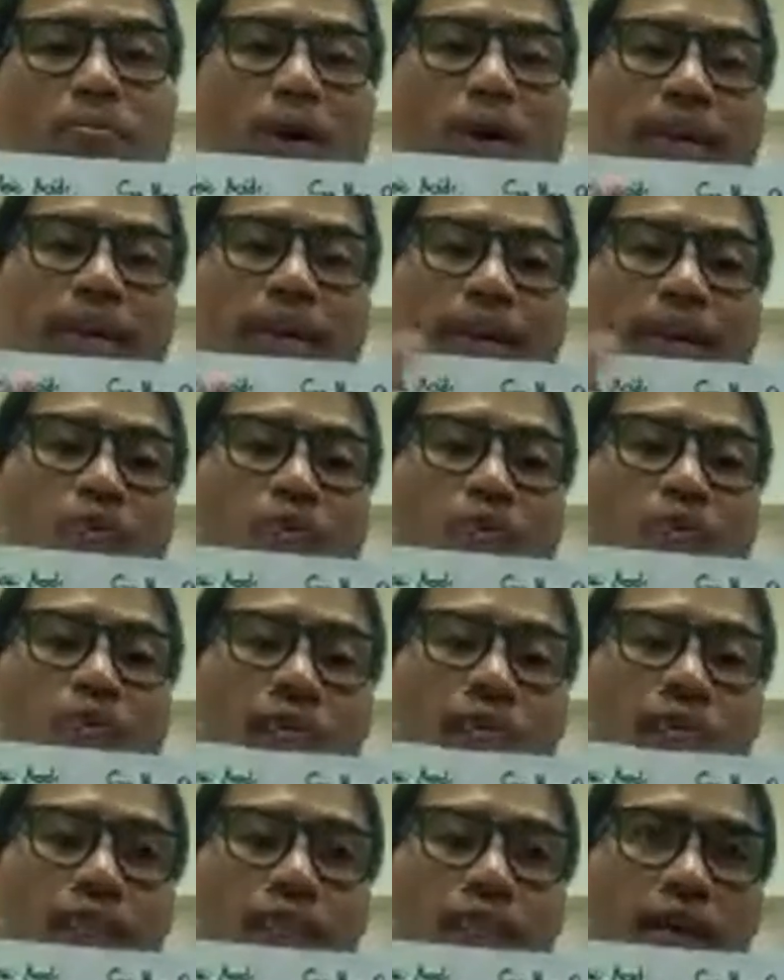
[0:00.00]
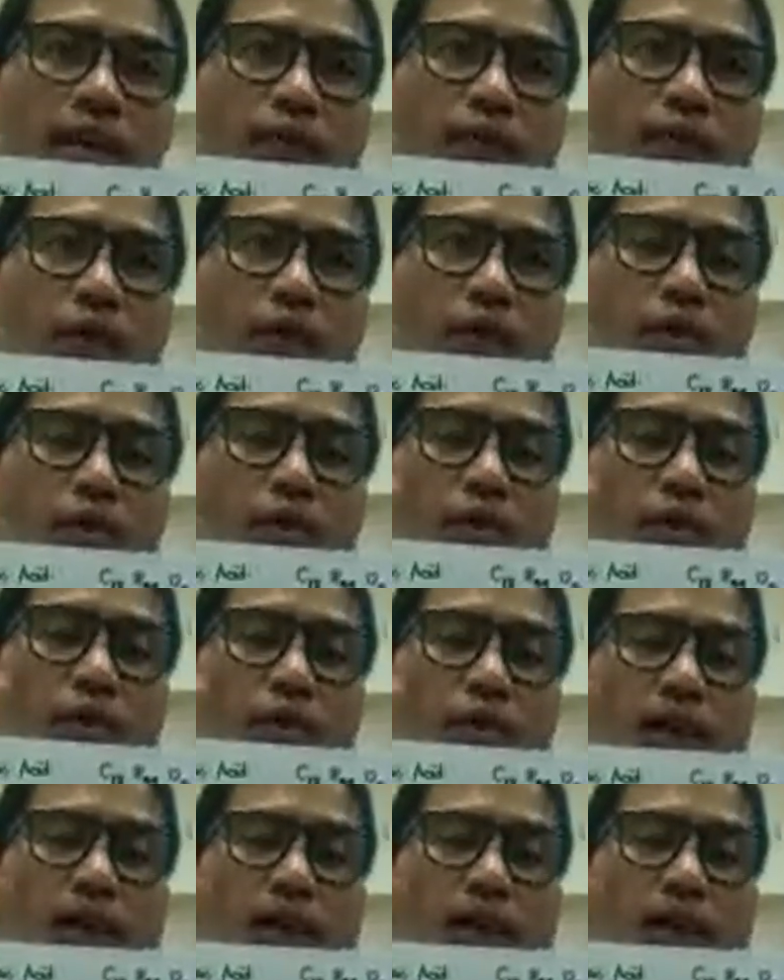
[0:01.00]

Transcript: break that one in a form of